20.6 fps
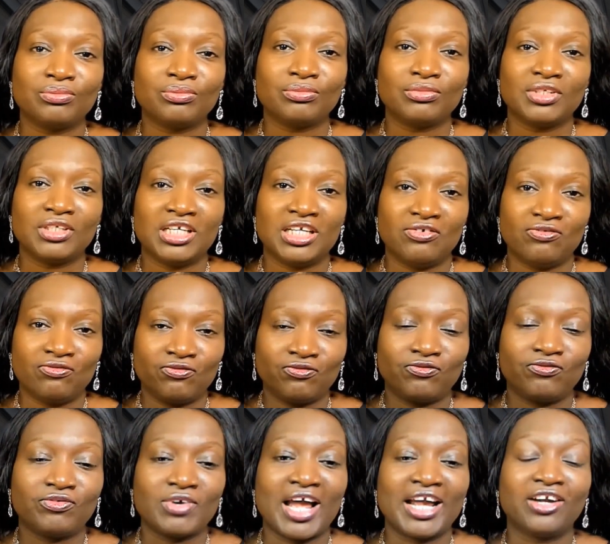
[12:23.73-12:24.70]

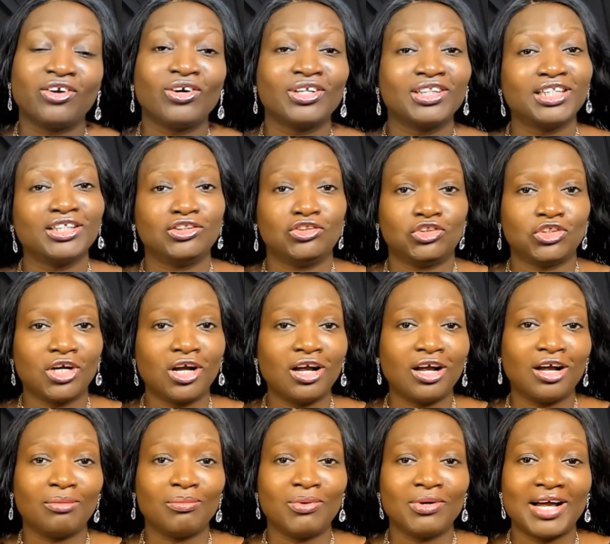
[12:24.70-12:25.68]
if I got the
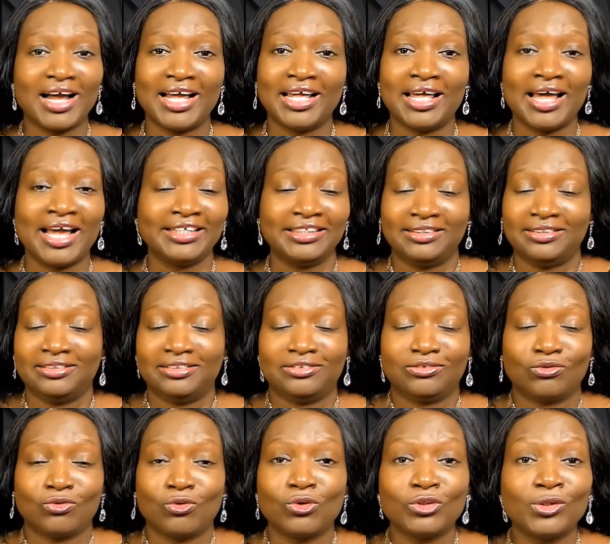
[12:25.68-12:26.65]
job. I
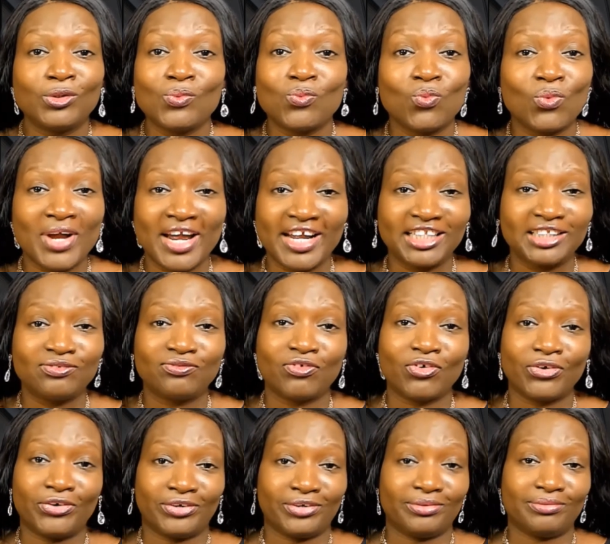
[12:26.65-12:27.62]
couldn't wait
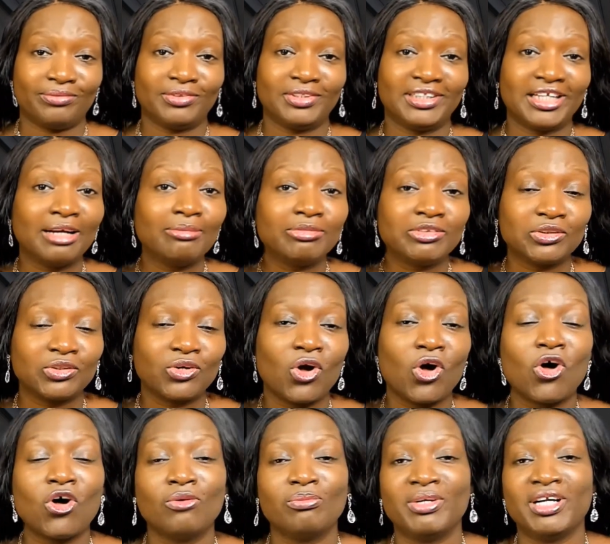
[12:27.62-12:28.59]
for them to
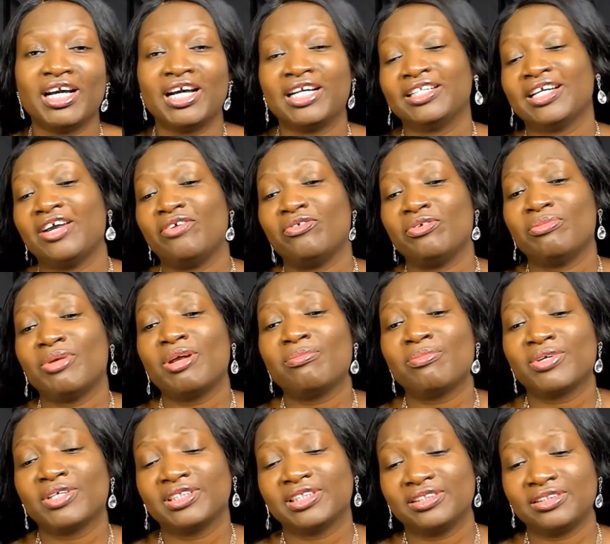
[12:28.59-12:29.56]
call me, and I
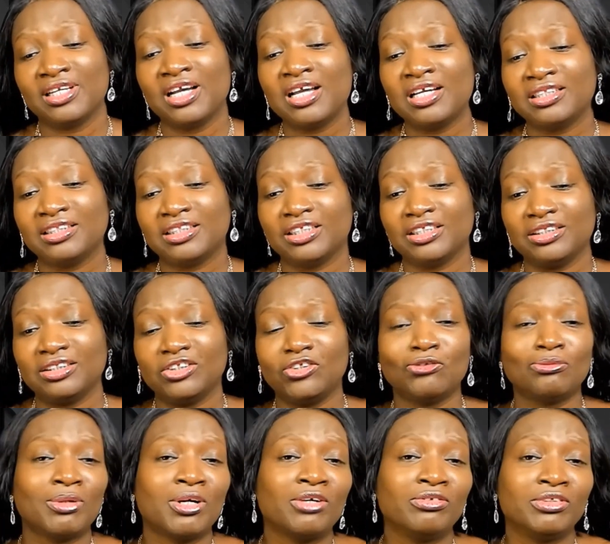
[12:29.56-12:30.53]
remember the
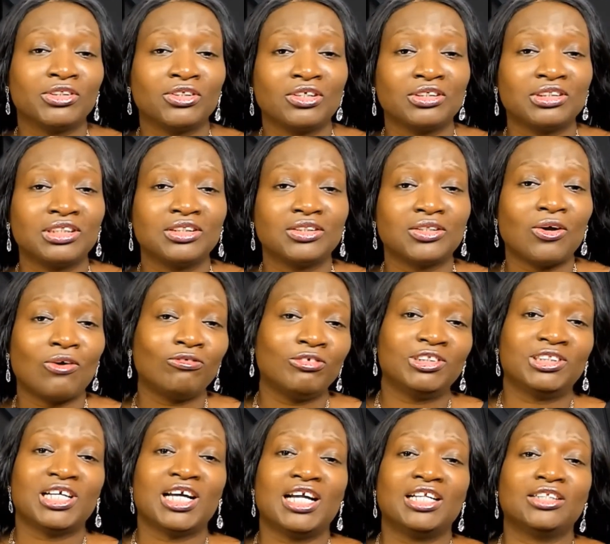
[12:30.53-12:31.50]
human resources
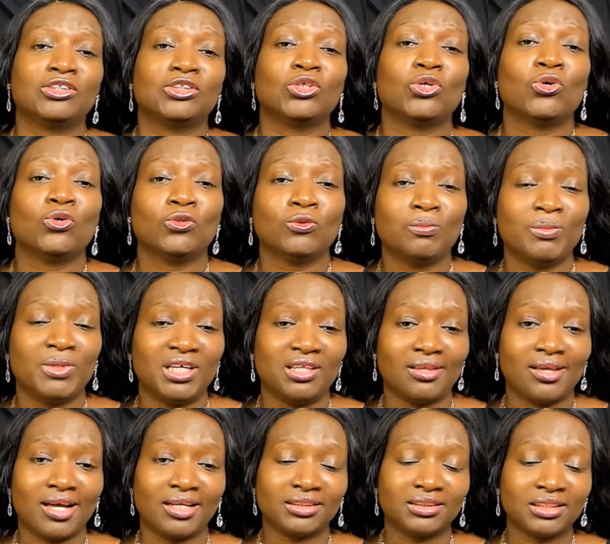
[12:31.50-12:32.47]
officer told me
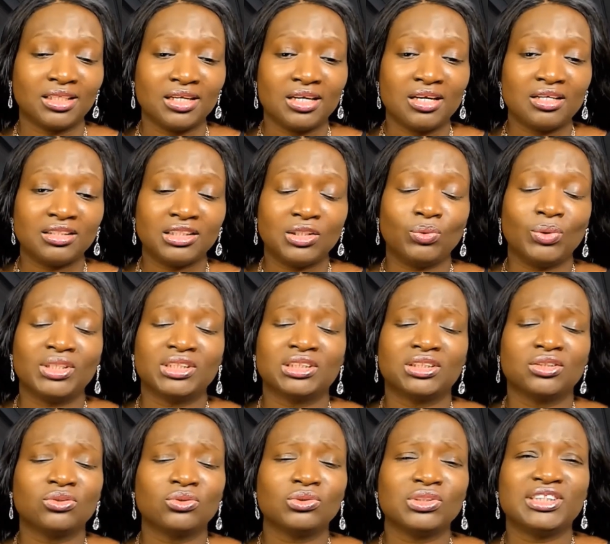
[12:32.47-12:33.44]
that they were
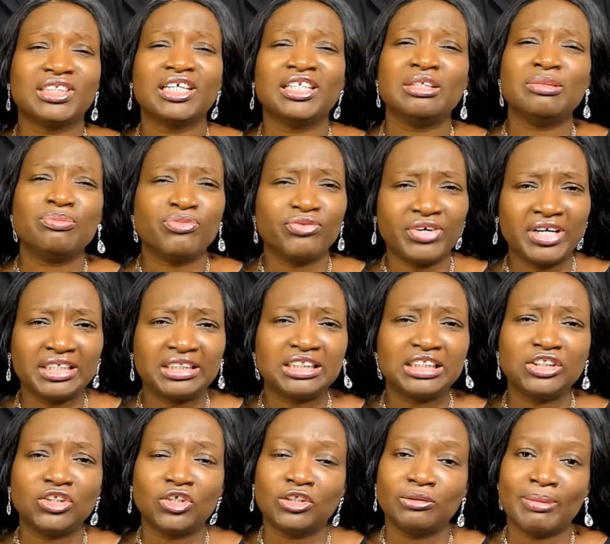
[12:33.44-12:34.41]
still
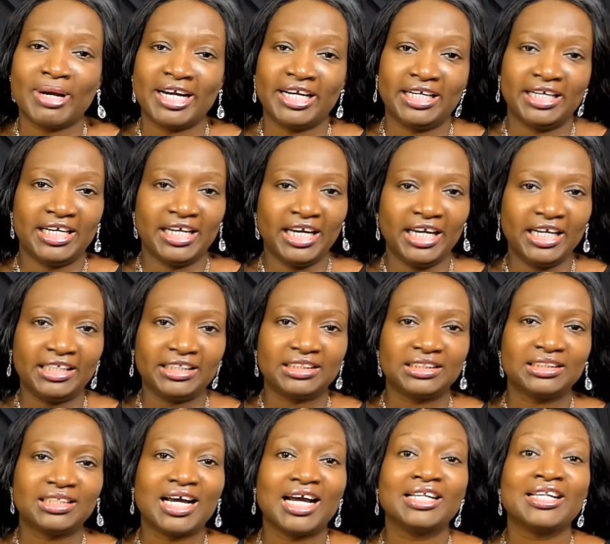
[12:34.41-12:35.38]
deliberating on my
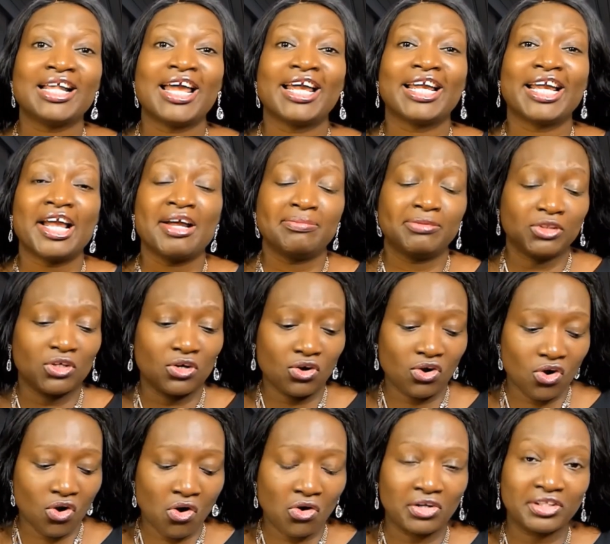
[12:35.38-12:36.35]
case, and I kept on
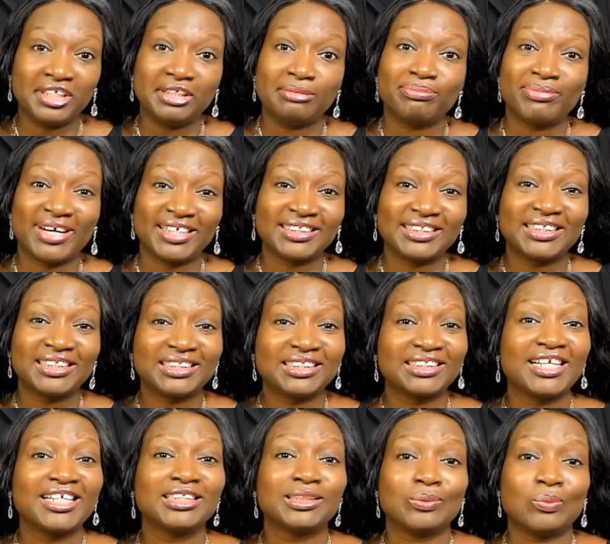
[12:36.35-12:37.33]
calling.
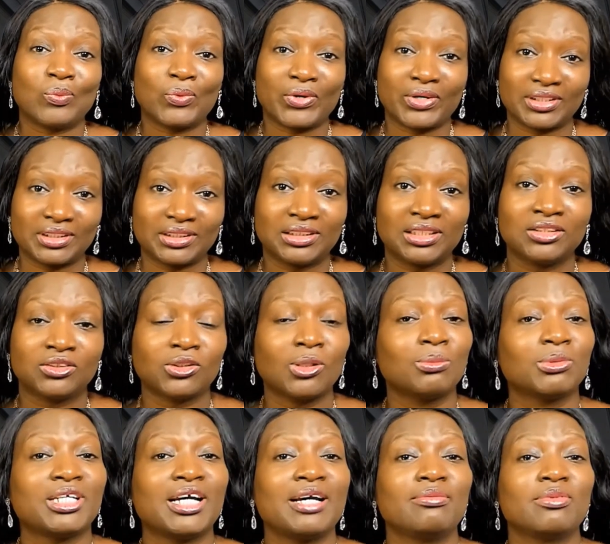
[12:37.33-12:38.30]
Persistence works.
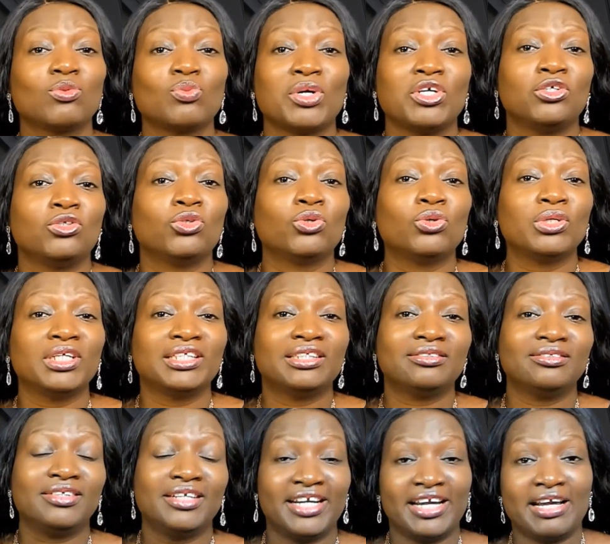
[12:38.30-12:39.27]
Sometimes when you don't
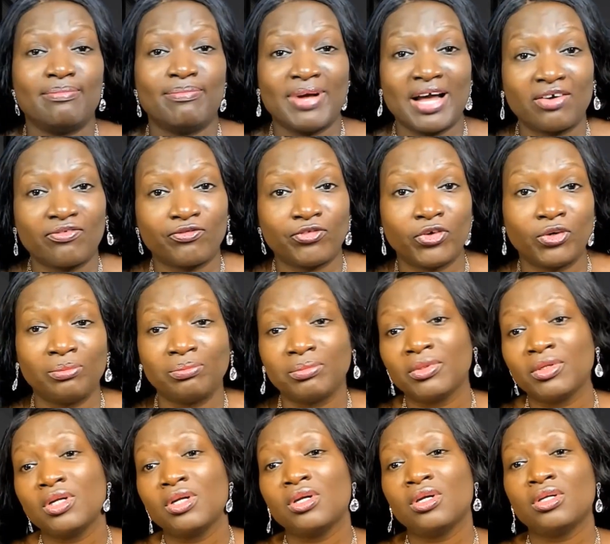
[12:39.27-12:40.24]
hear back from
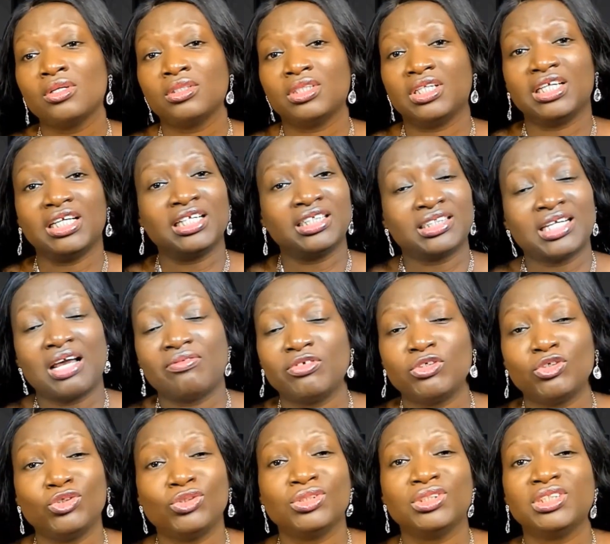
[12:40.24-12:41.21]
the interview
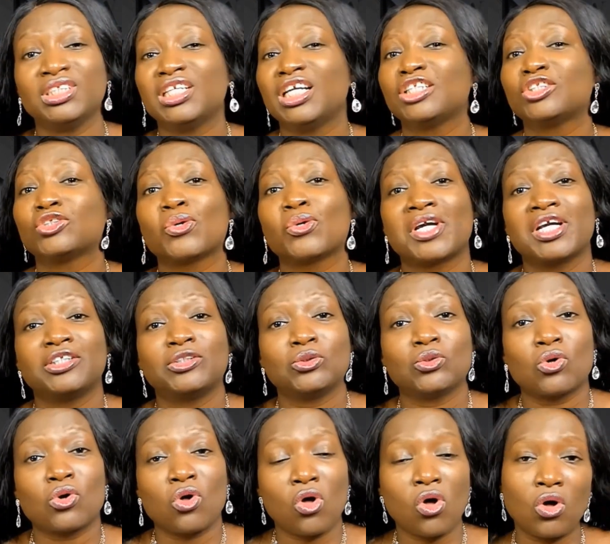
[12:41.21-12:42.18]
you did, it's okay to
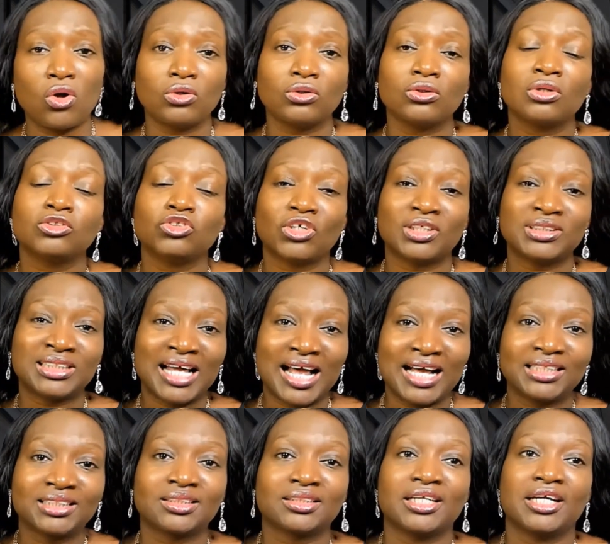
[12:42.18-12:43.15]
call. Just
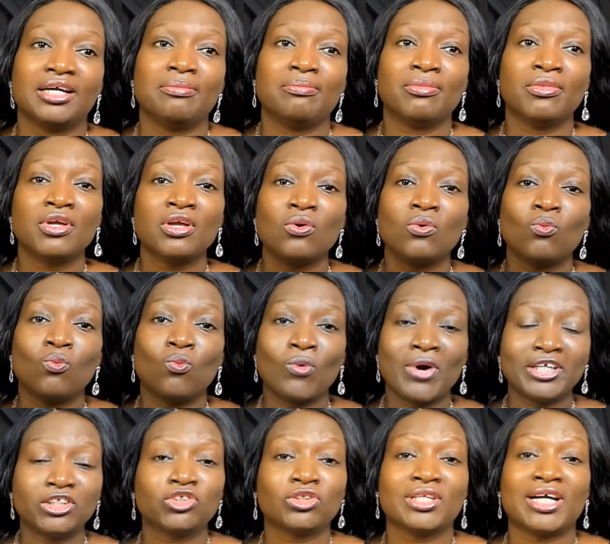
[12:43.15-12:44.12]
ask them,
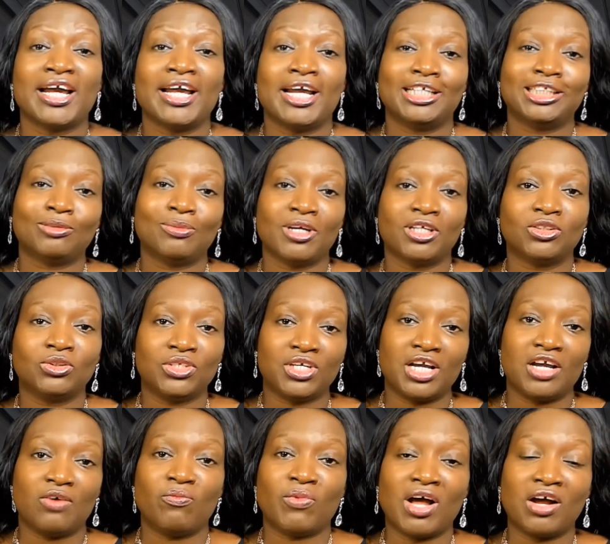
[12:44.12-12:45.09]
when should I expect to
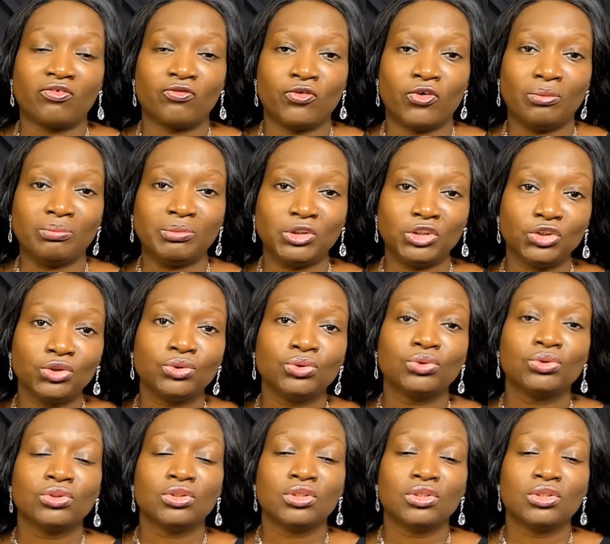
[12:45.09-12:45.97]
hear back from you?